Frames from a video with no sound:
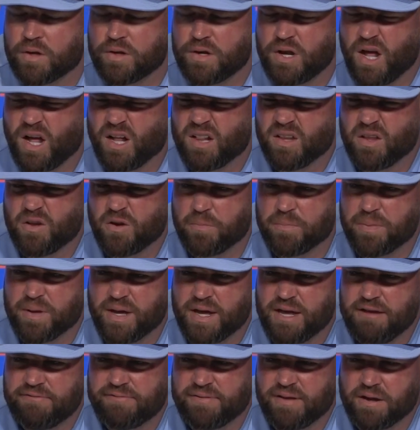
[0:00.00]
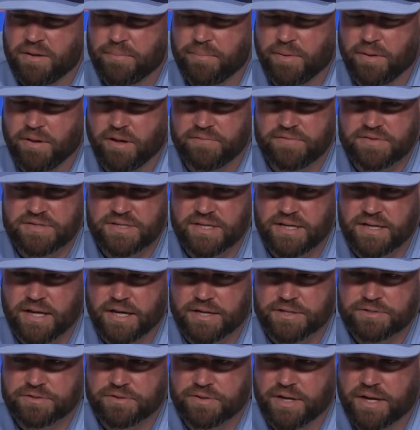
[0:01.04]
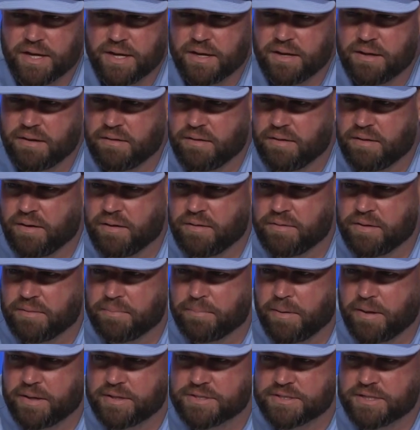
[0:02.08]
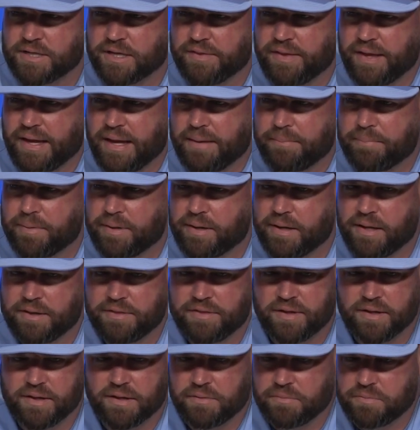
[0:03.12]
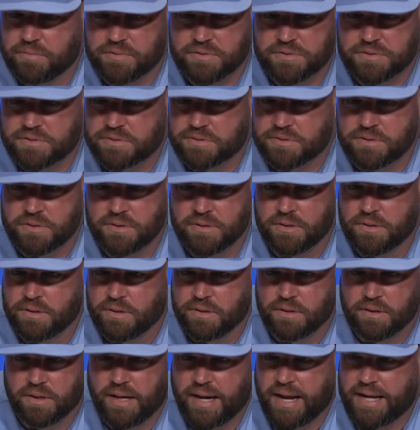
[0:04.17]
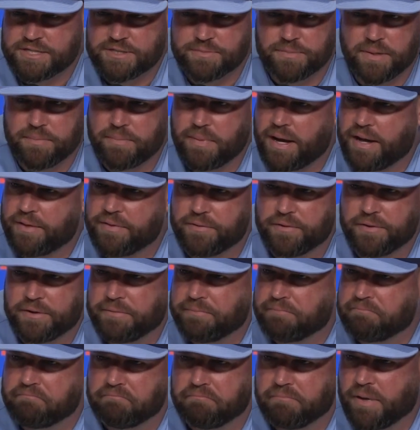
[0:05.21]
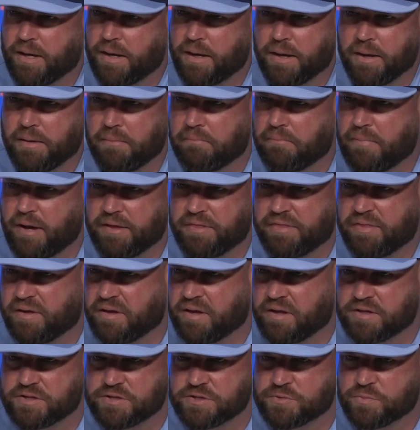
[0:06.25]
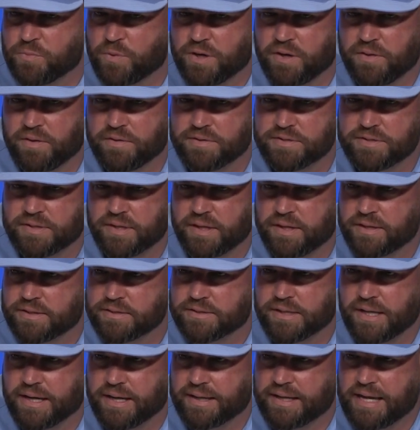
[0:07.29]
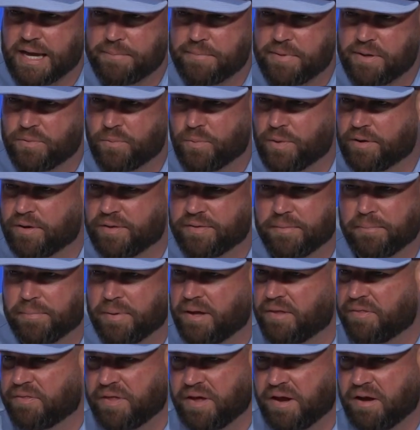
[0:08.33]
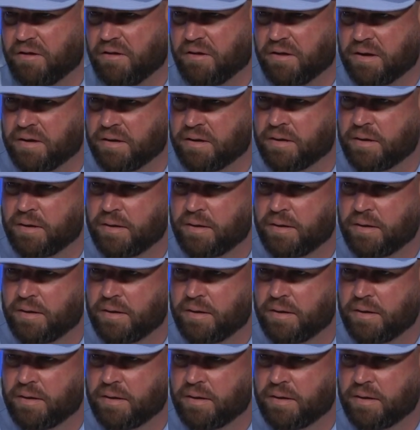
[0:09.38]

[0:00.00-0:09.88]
No, a little bit. He felt a ball of his knee yesterday. You know, you probably saw that, but I think it hasn't been bothering him. I think it's just one of those things, kind of came in weird on the bunt there and